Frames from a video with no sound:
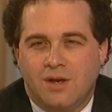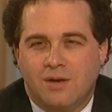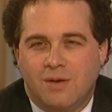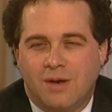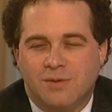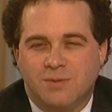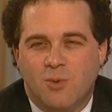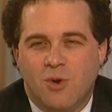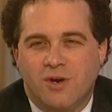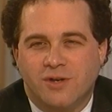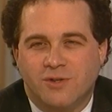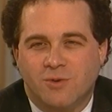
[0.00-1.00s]
Well, I was
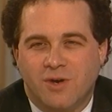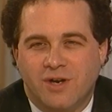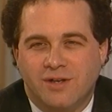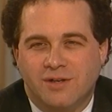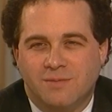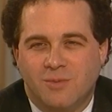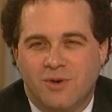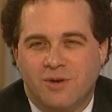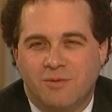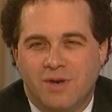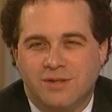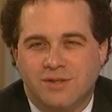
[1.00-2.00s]
born in Troy, born
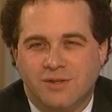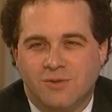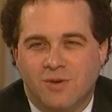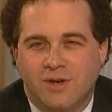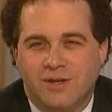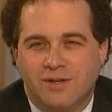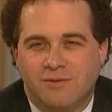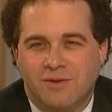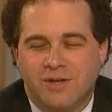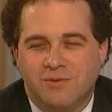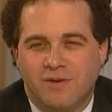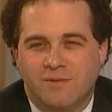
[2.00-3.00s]
and raised in Troy,
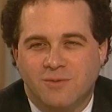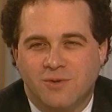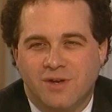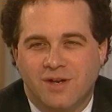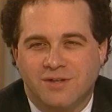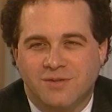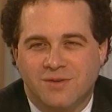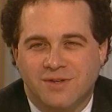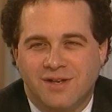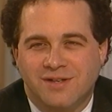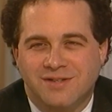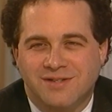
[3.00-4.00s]
graduated from Troy High School in
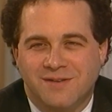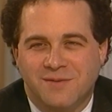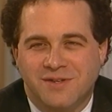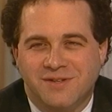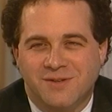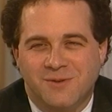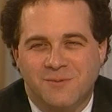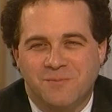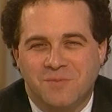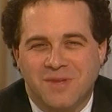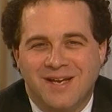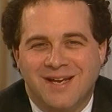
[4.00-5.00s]
1972,
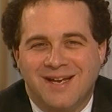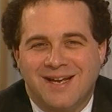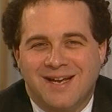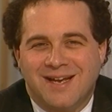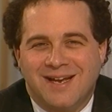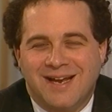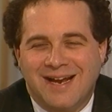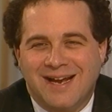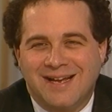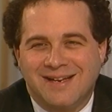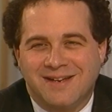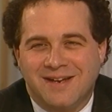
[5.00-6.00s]

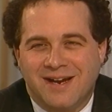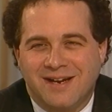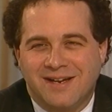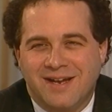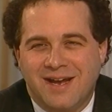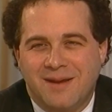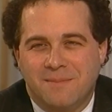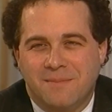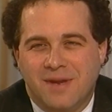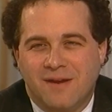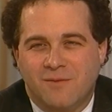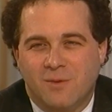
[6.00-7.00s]
and I came,
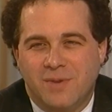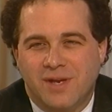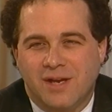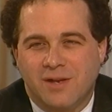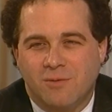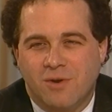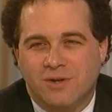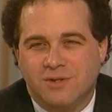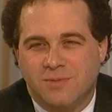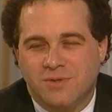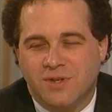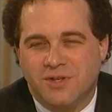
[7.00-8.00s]
after being on the road as a
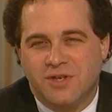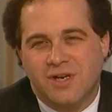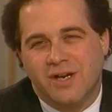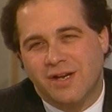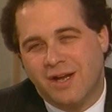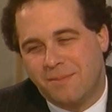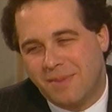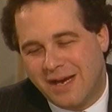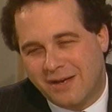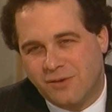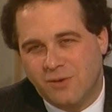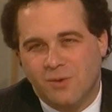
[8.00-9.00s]
musician, I came
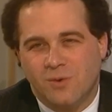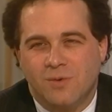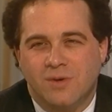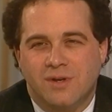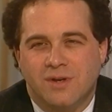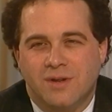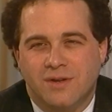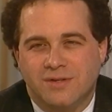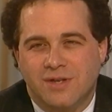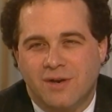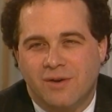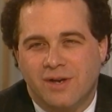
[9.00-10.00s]
back to
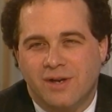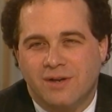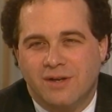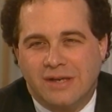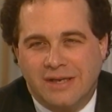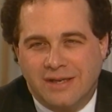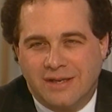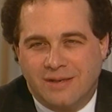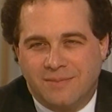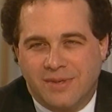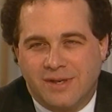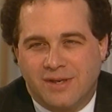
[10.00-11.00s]
this area
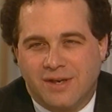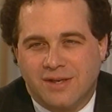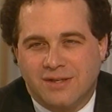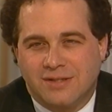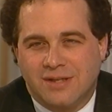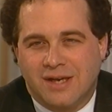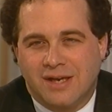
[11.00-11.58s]
because,